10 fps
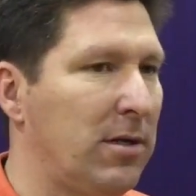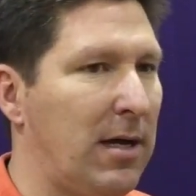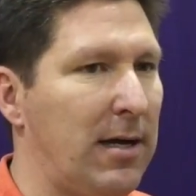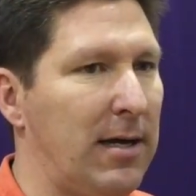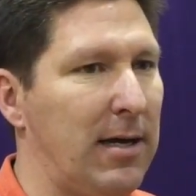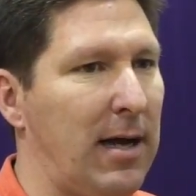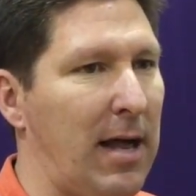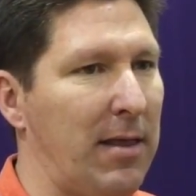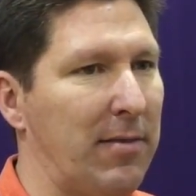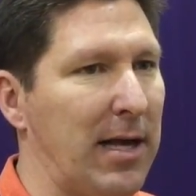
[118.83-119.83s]
uh,
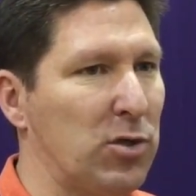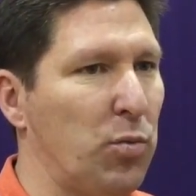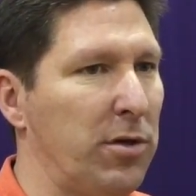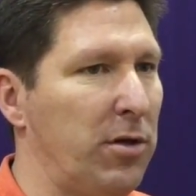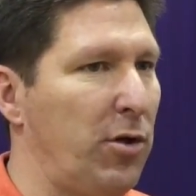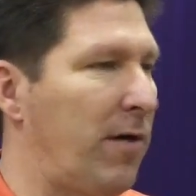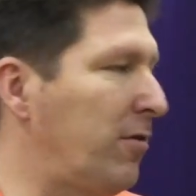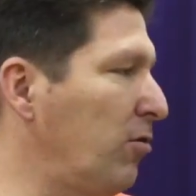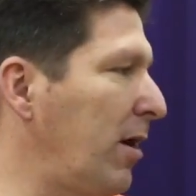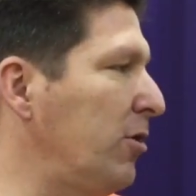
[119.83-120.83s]
I think that's when we have a
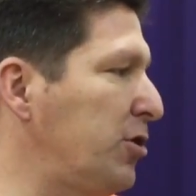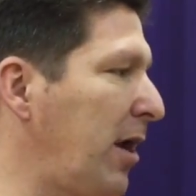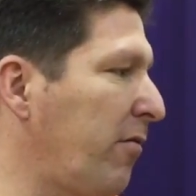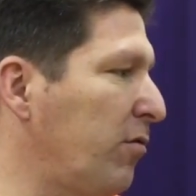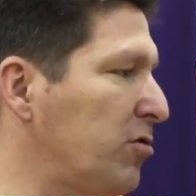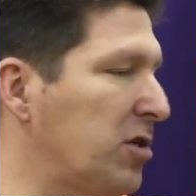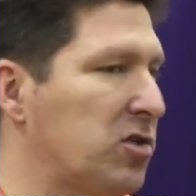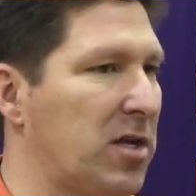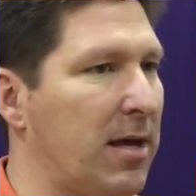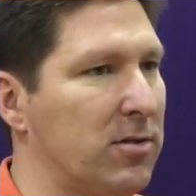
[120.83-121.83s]
greater chance of
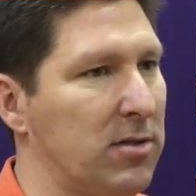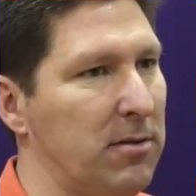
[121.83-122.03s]
success.